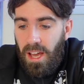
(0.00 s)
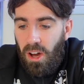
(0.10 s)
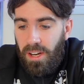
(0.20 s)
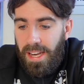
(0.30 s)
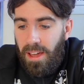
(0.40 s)

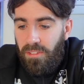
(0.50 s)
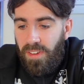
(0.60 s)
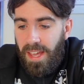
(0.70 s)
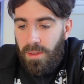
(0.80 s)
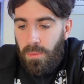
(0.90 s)
I now
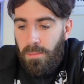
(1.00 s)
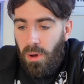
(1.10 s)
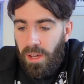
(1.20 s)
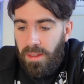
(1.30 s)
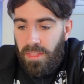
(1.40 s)
fear that we
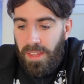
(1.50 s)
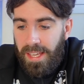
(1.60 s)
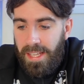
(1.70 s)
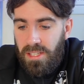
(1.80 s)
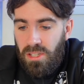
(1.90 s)
might
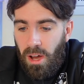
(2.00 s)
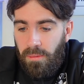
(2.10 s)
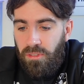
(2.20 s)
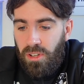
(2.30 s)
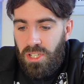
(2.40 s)
think it's
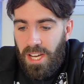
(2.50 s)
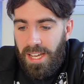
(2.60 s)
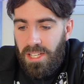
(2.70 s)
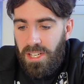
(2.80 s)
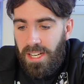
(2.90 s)
time for a
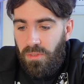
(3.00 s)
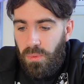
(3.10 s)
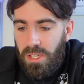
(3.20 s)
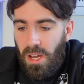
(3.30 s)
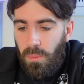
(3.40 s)
change, and if
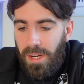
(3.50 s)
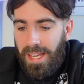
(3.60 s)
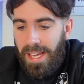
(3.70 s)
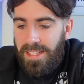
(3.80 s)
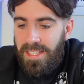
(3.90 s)
we don't win
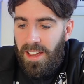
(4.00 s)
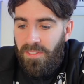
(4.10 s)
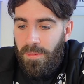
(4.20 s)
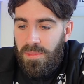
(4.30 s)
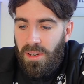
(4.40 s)
against
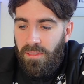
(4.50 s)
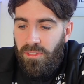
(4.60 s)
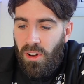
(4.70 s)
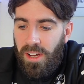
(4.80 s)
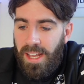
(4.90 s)
Southampton on
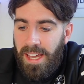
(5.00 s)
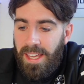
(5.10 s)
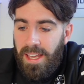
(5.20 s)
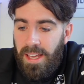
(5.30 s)
Friday